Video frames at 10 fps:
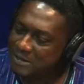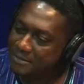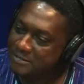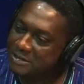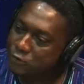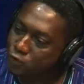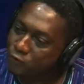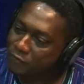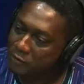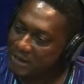time it's good
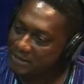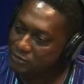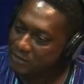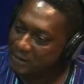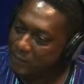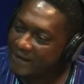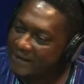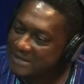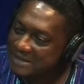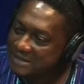for Nigeria. We're
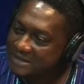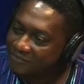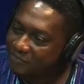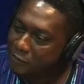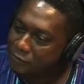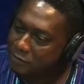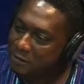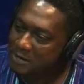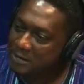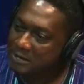getting involved
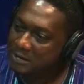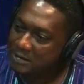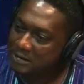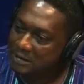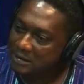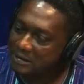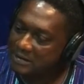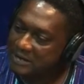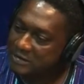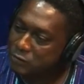in
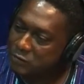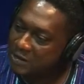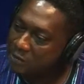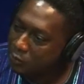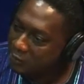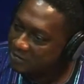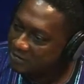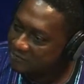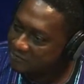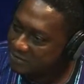day-to-day
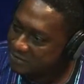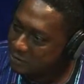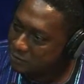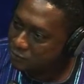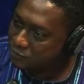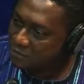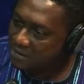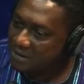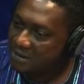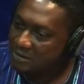running of this country.
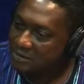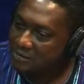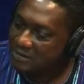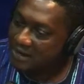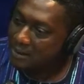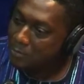There are